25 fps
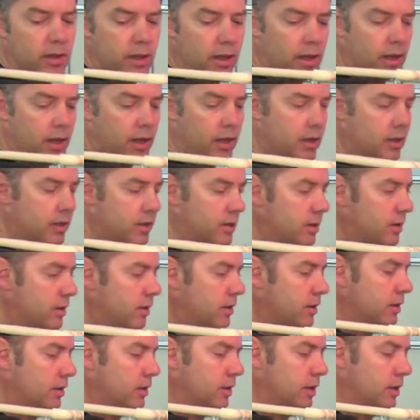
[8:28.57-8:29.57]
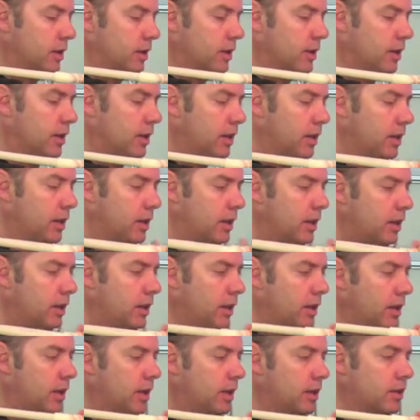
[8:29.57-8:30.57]
and
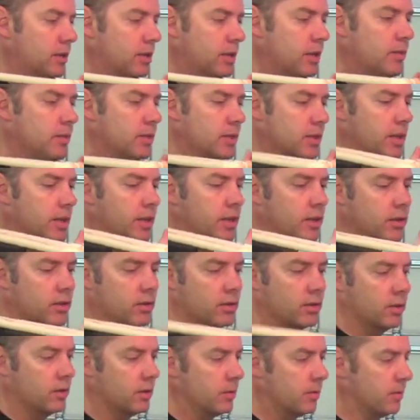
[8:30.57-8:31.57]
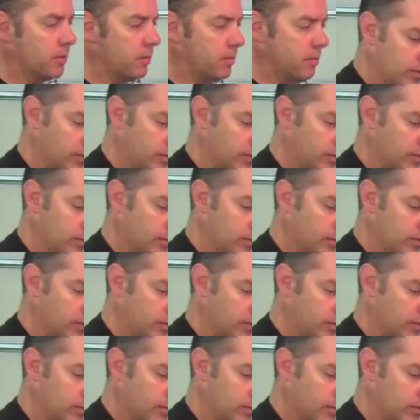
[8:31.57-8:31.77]
it seems like it's going to